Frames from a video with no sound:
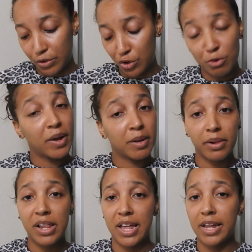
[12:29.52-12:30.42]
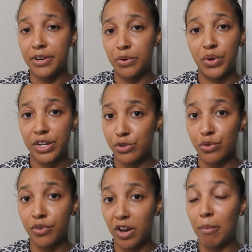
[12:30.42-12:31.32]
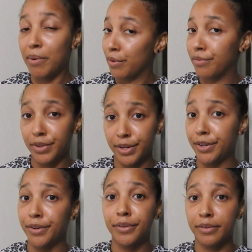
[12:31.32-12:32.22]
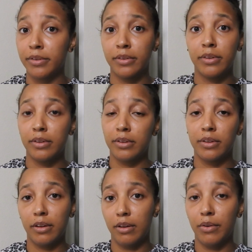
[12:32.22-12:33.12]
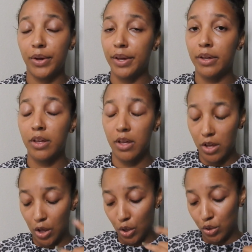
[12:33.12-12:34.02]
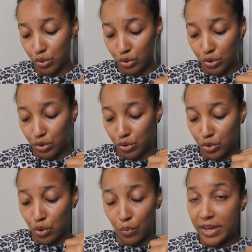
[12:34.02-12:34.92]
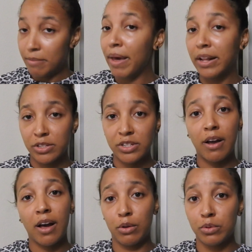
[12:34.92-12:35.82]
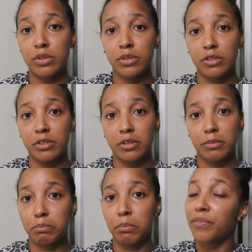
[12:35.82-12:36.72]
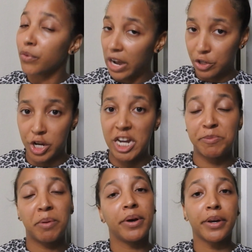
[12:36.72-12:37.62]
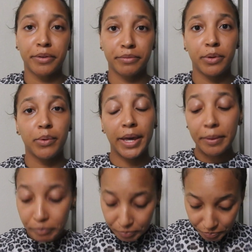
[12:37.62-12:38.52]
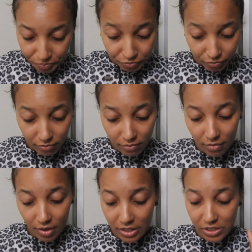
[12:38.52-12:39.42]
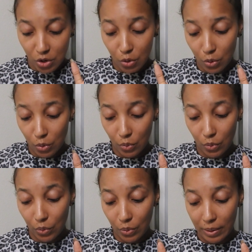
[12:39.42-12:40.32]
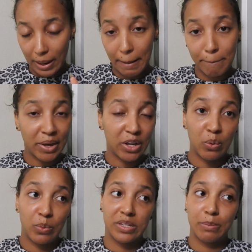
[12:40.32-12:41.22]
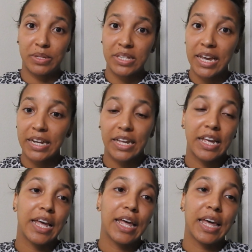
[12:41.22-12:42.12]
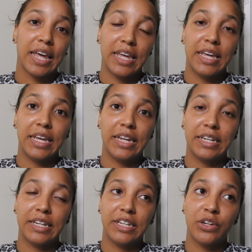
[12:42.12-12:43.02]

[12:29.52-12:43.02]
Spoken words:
you better be glad I didn't arrest you for coming over here, okay? So get back to your house before I change my mind, okay? And so Michael was upset, and